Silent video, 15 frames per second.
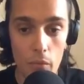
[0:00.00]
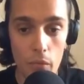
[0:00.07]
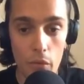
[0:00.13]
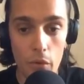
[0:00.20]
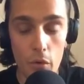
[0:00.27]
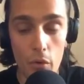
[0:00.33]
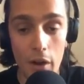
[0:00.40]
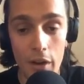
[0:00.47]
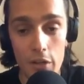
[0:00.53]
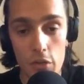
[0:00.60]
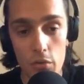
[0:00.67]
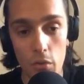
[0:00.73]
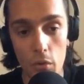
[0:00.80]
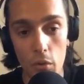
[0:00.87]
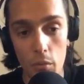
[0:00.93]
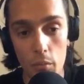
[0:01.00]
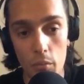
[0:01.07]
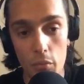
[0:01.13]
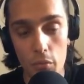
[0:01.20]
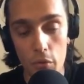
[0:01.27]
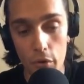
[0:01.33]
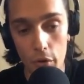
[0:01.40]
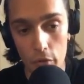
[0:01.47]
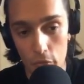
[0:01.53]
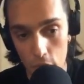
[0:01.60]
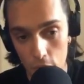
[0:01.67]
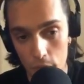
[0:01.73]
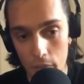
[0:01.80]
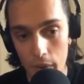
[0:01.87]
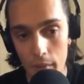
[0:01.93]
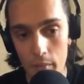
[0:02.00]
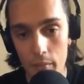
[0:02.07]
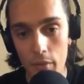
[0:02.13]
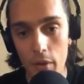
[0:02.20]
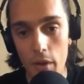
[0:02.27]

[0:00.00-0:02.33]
your actual product roadmap,